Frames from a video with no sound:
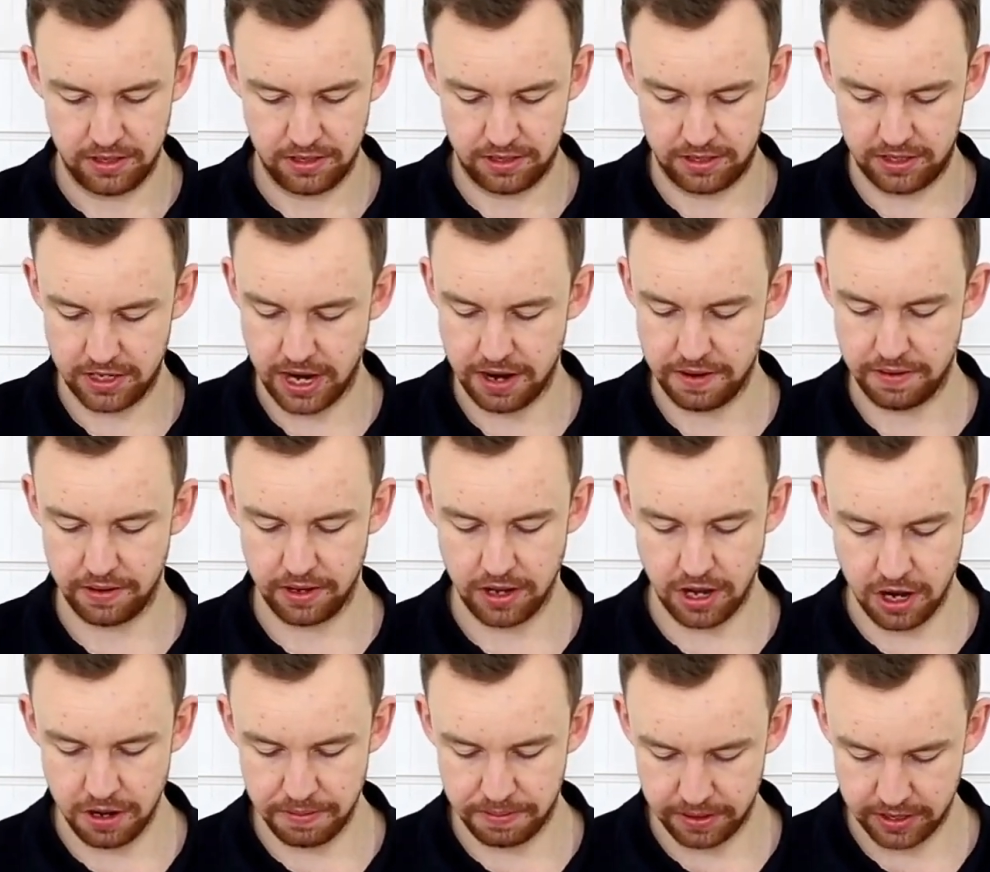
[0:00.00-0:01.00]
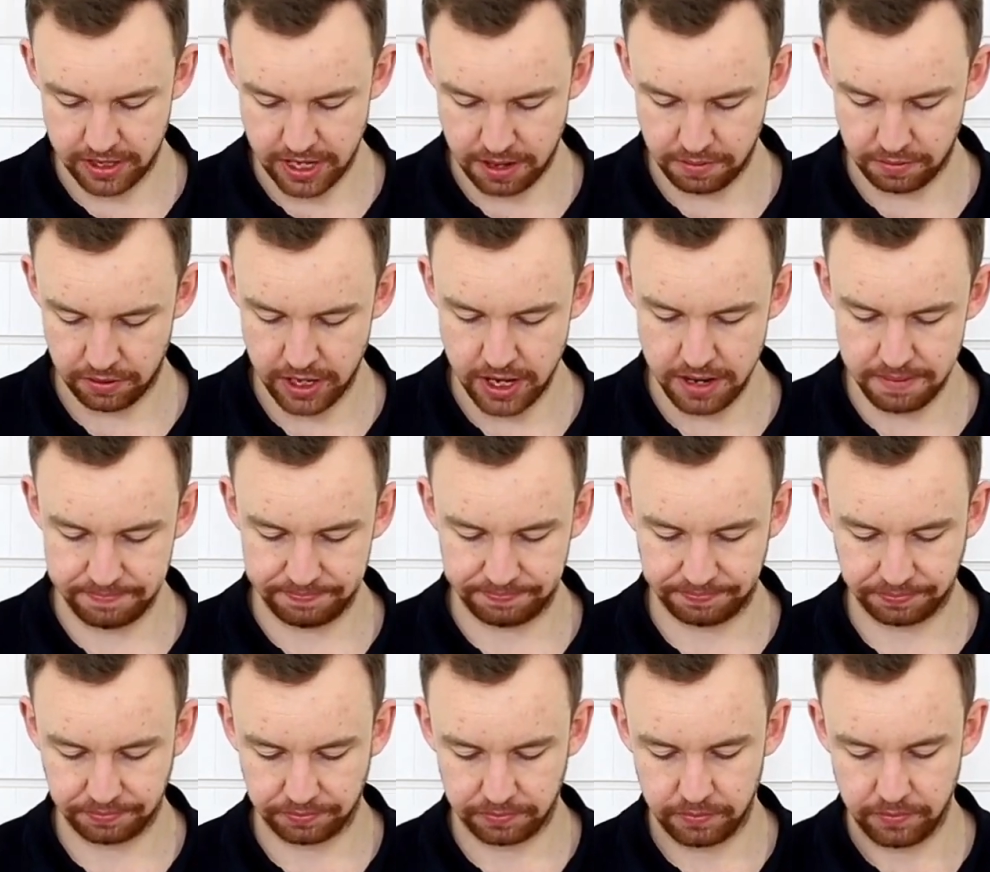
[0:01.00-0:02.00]
So open that one up.
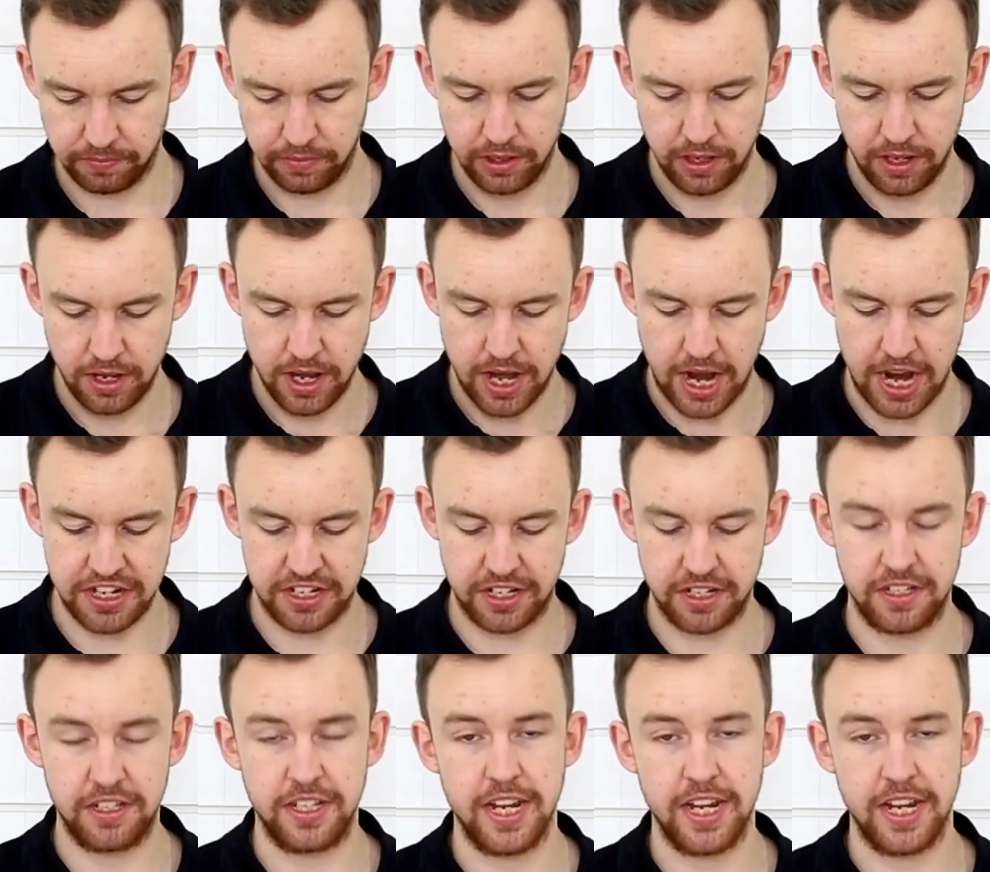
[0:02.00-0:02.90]
As you can